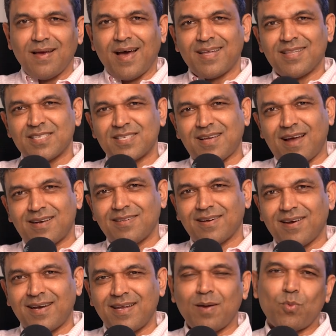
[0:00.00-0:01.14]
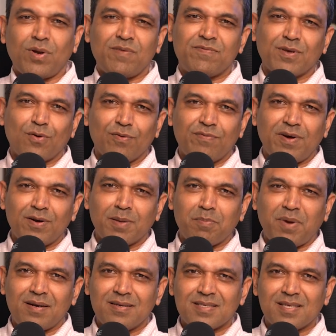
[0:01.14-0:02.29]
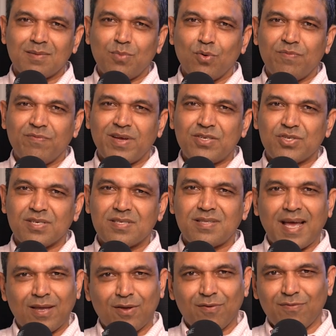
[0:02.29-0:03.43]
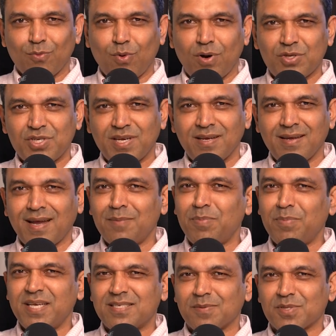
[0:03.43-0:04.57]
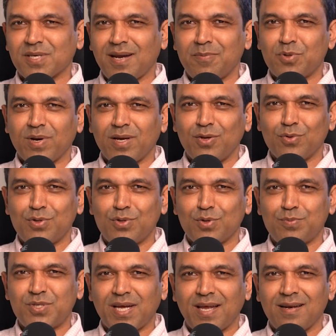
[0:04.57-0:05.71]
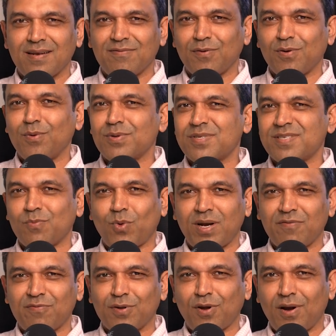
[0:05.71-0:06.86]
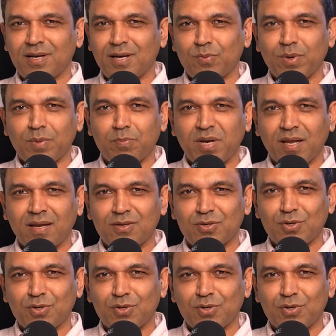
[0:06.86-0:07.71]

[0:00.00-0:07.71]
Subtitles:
Hi, this is Karthik Reddy. I'm one of the co-founding partners at Blume Ventures. Thank you for watching, and please subscribe to our YouTube channel for some wonderful content we're bringing to